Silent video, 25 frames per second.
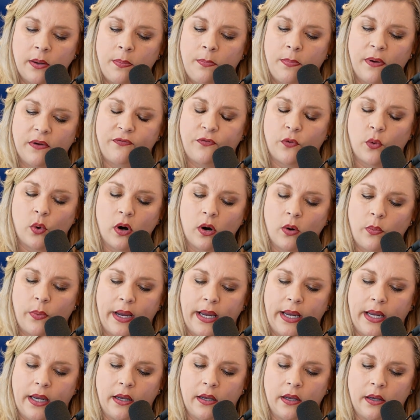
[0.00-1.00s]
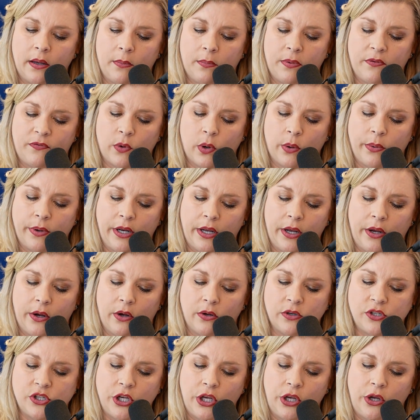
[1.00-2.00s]
Before we
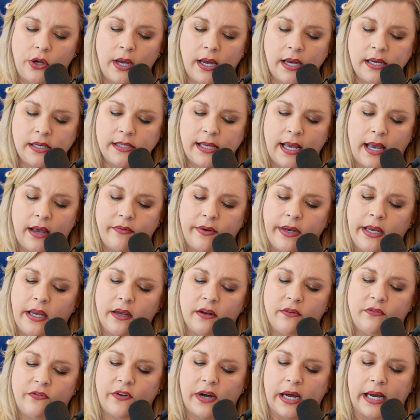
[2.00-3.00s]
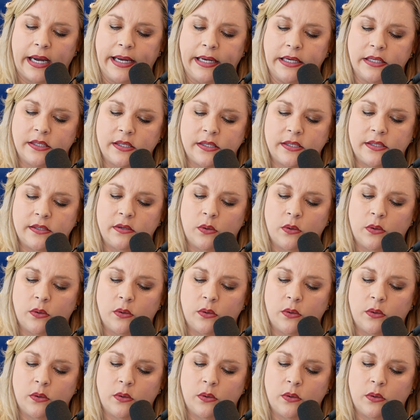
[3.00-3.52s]
do you guys have any advice